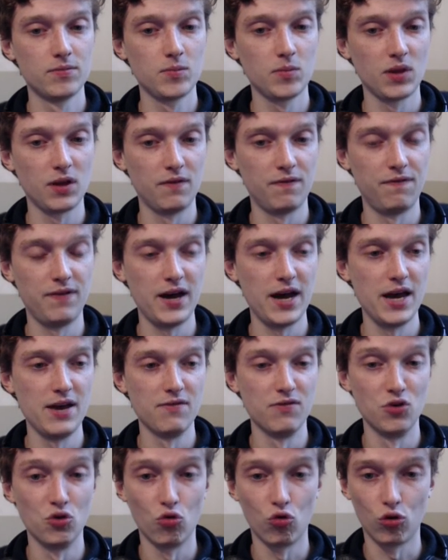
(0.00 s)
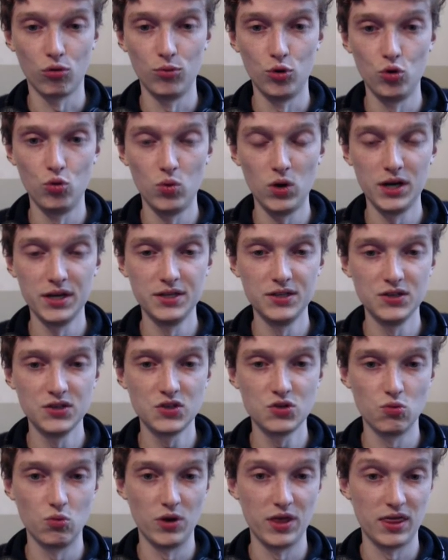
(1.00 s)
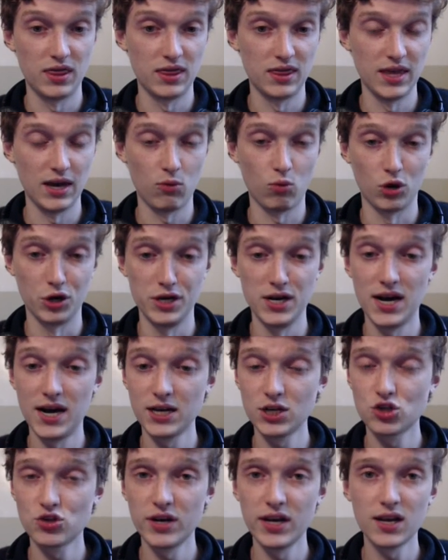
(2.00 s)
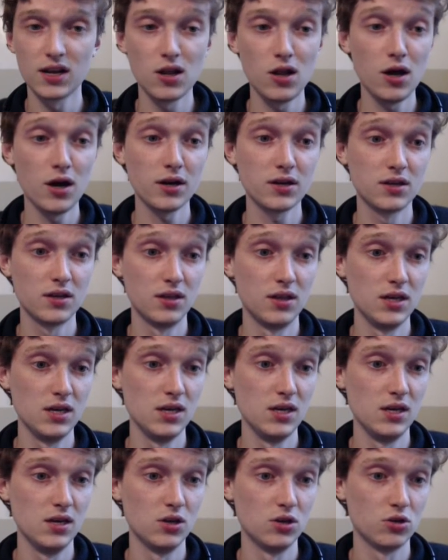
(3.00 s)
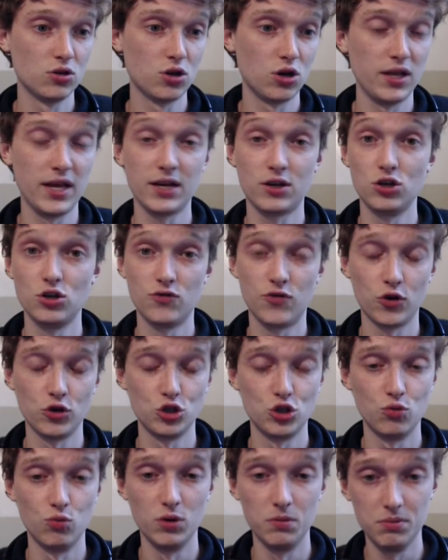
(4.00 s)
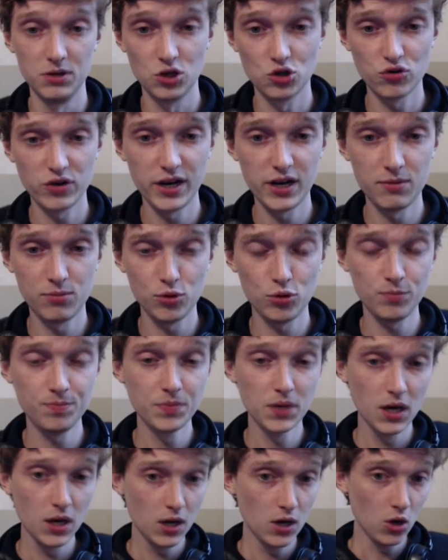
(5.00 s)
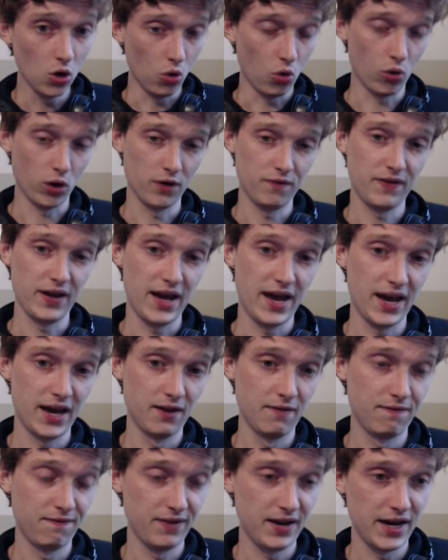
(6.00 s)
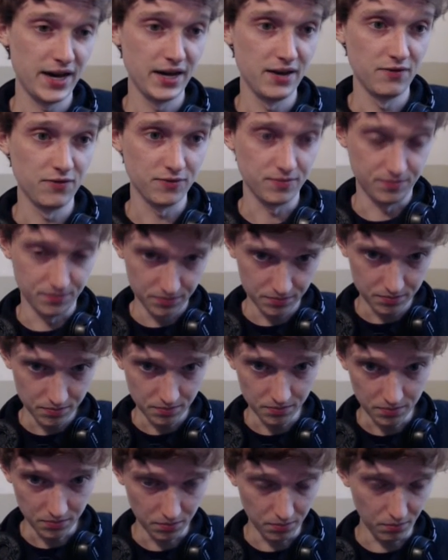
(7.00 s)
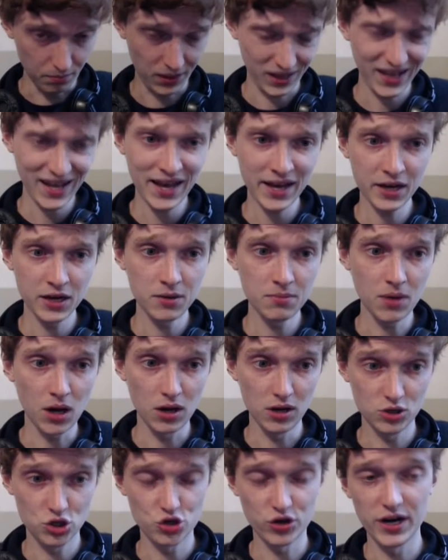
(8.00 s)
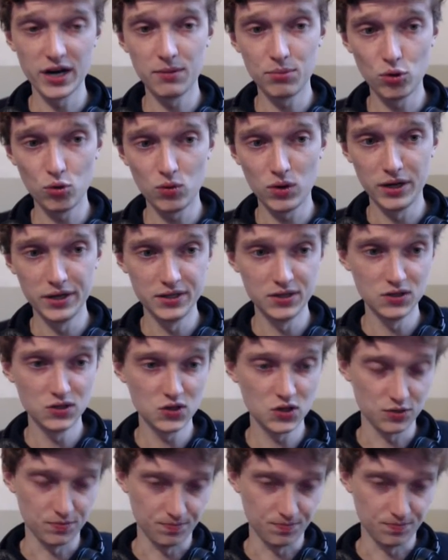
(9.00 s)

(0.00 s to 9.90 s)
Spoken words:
5 normal ones that were not trade locked, the collector's version would be tradable. Or if I had 5 platinum tradable ones,